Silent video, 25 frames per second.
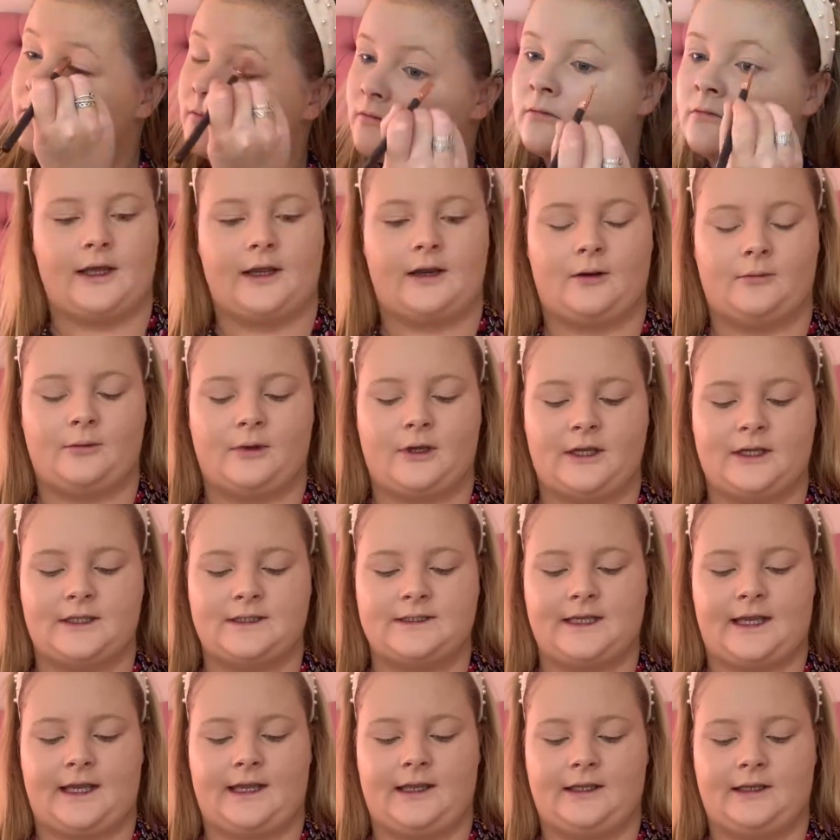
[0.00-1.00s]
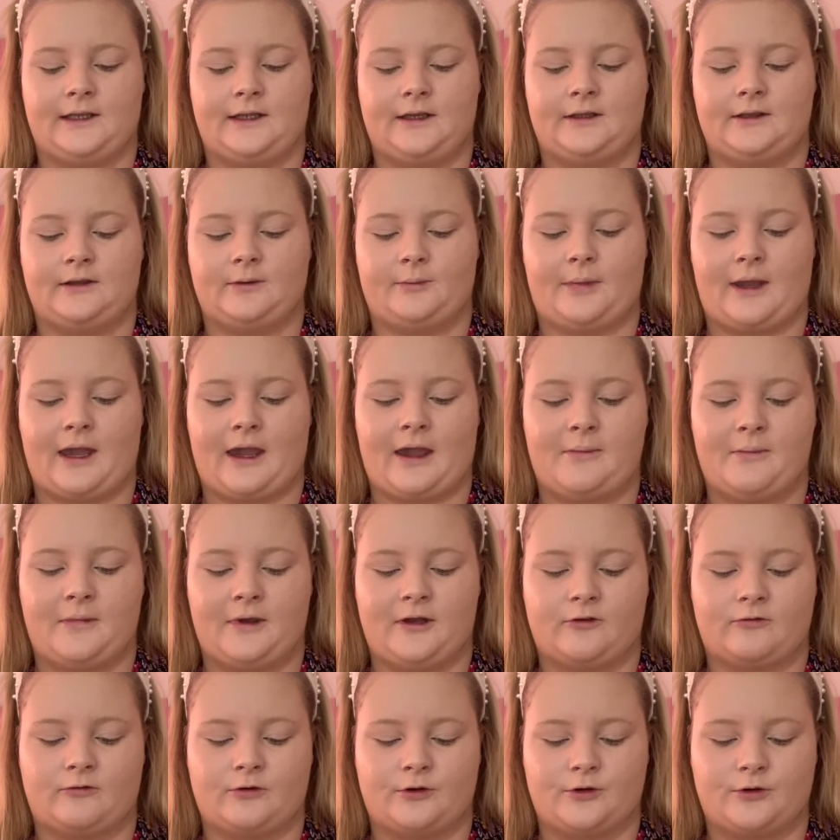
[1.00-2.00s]
And I'm going to take the Bare
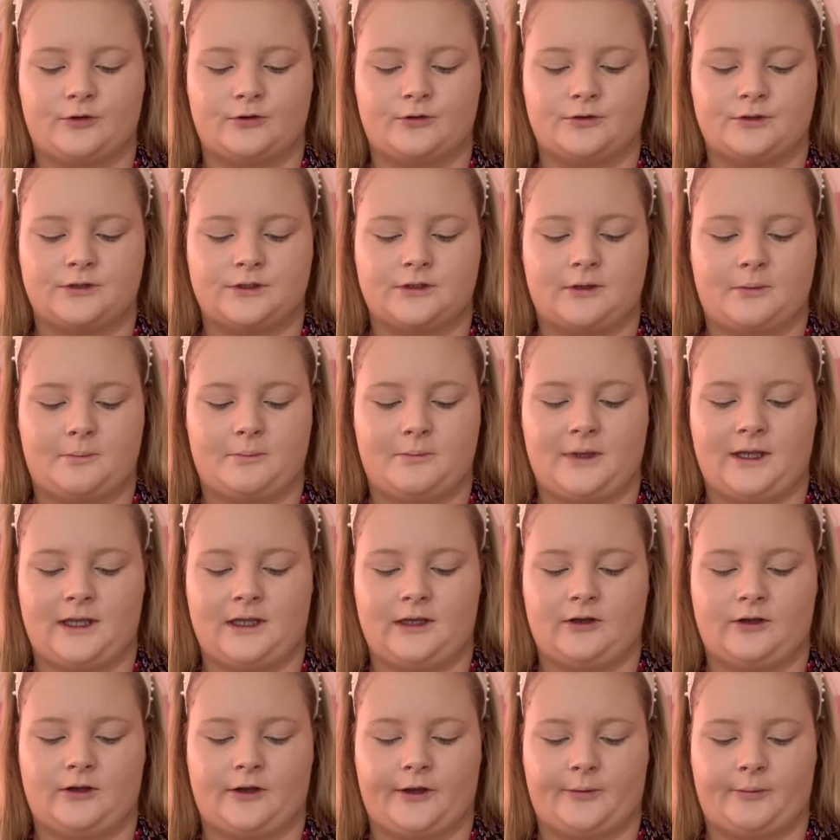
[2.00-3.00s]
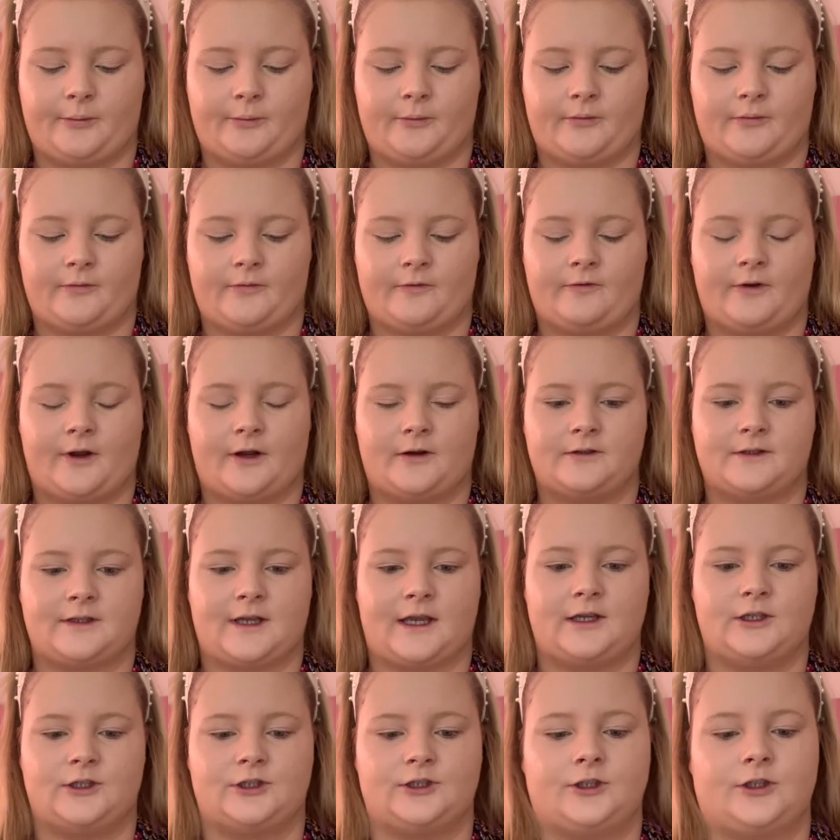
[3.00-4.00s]
Minerals medium
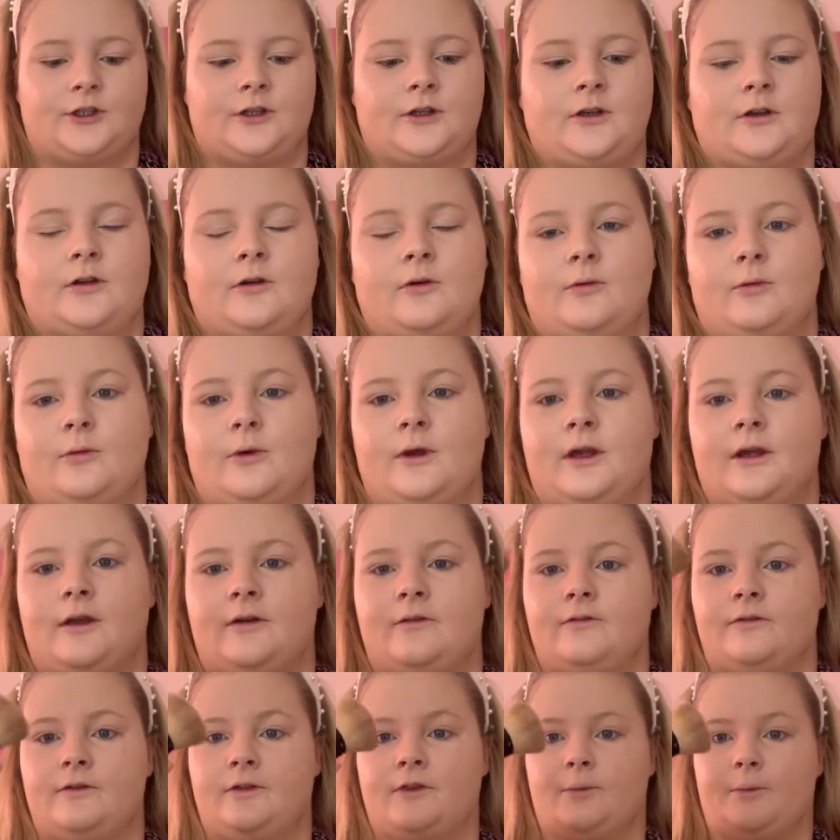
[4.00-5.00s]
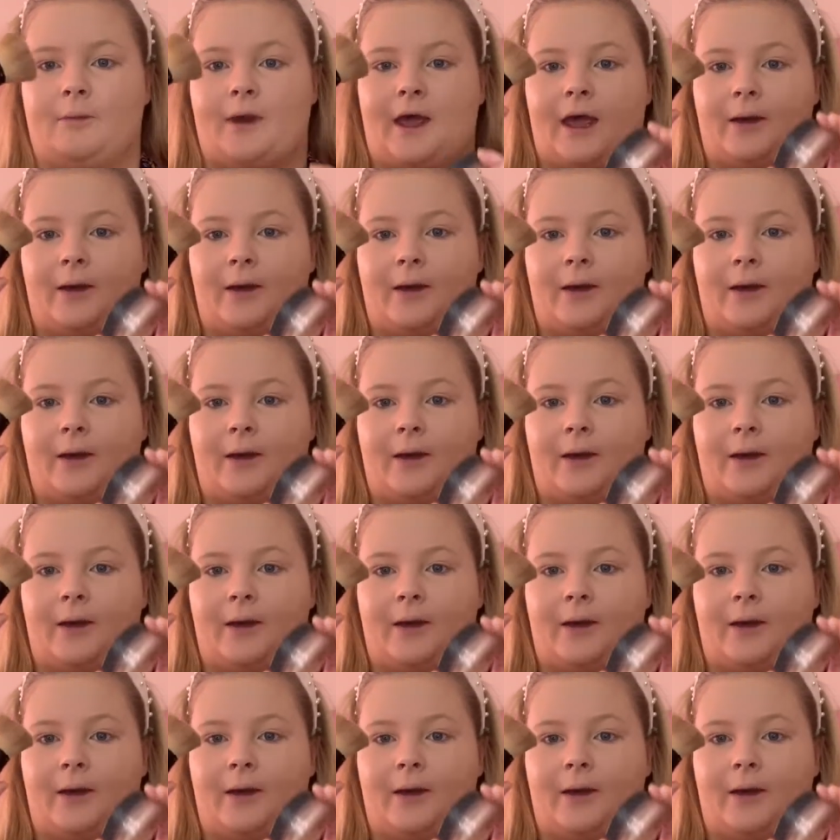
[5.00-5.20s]
foundation with the Bare